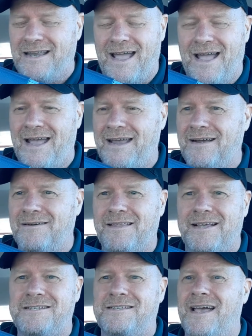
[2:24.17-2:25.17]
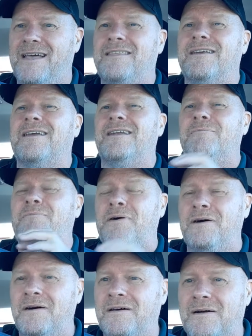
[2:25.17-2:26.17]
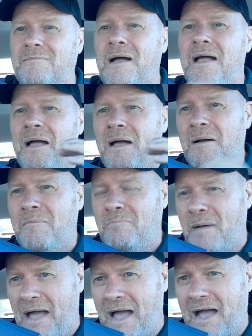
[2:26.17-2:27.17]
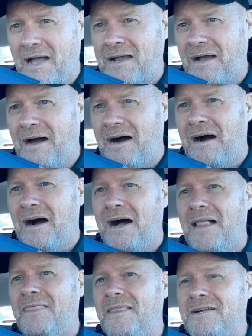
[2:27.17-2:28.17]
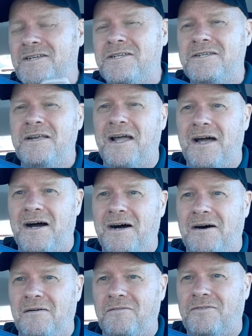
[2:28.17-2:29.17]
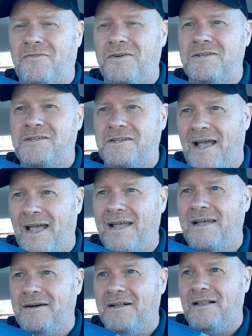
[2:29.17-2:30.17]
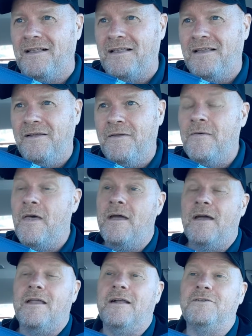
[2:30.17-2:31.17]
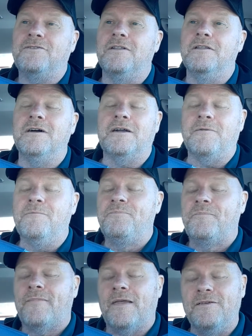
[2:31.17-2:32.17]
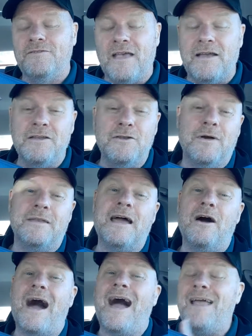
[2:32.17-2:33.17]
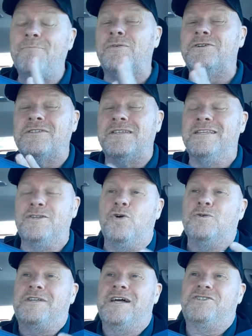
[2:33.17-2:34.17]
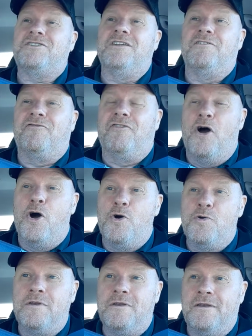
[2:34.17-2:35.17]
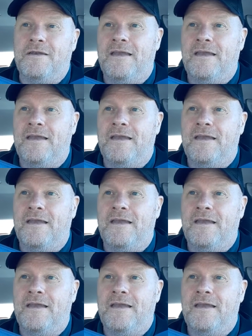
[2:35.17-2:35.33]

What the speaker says: day, or they said they're gonna put them back on the shelves for sale." And I'll say, "Look, this is how you do it." Now, I personally don't touch their phone.